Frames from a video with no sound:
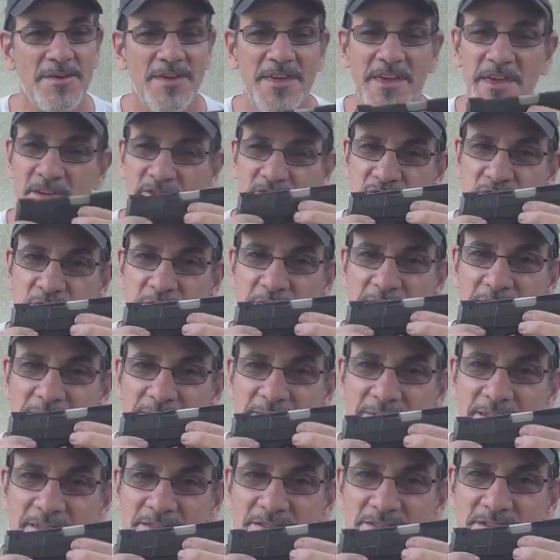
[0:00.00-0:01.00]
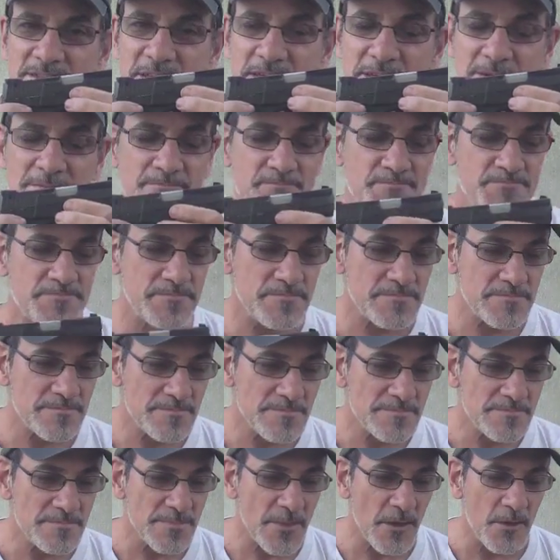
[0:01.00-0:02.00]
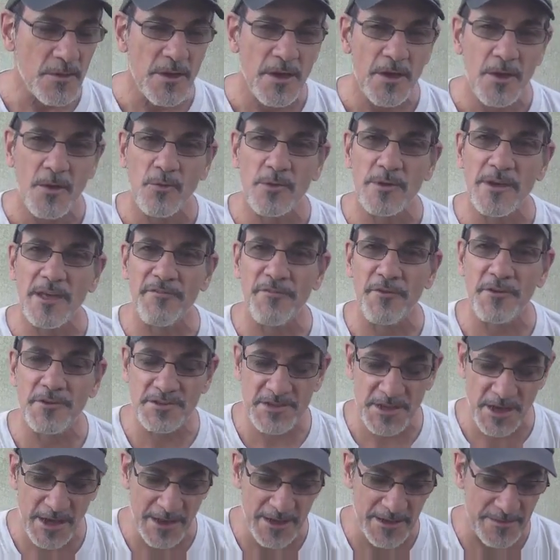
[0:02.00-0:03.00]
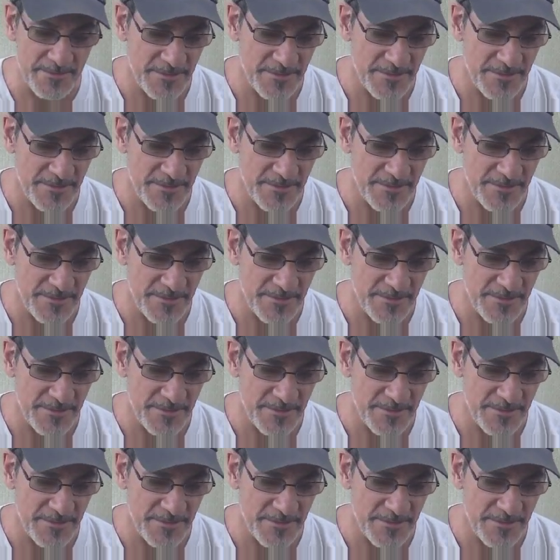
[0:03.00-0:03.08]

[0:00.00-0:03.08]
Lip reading: History, let's see. When I first got